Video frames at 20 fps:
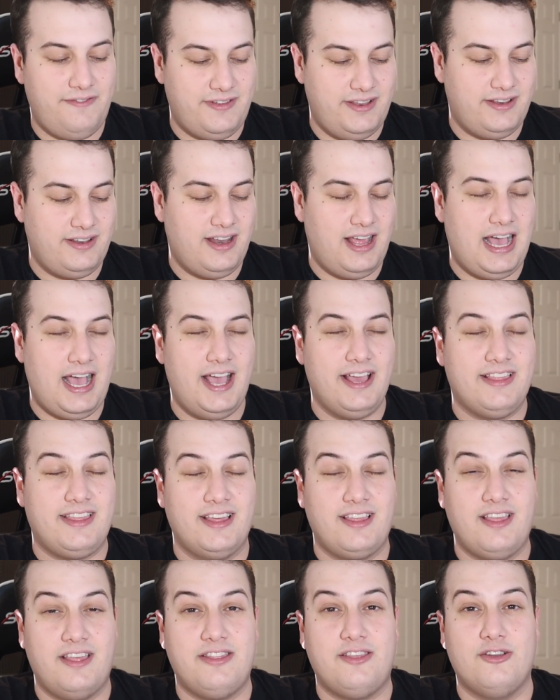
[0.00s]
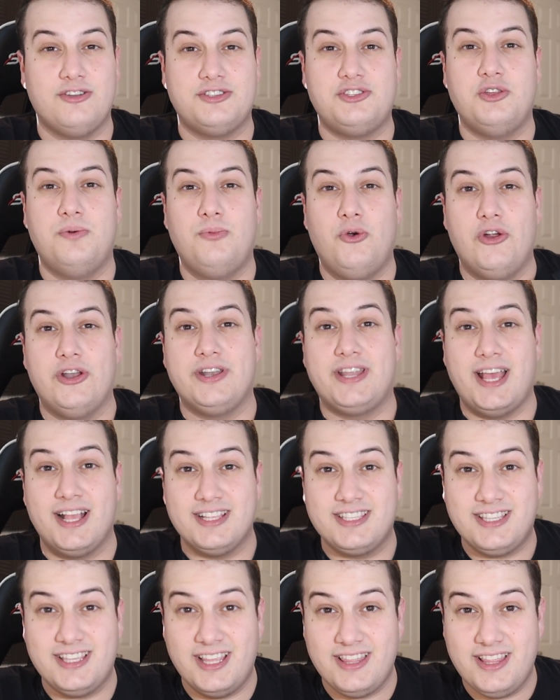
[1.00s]
and I think that they're still more
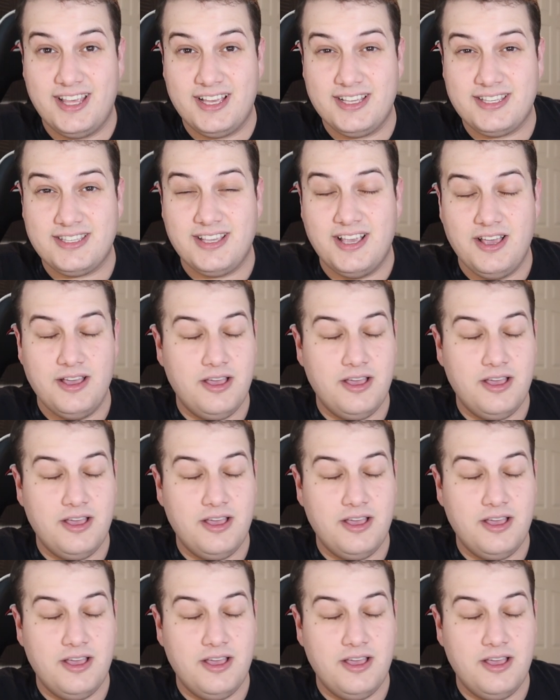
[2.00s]
intense than this.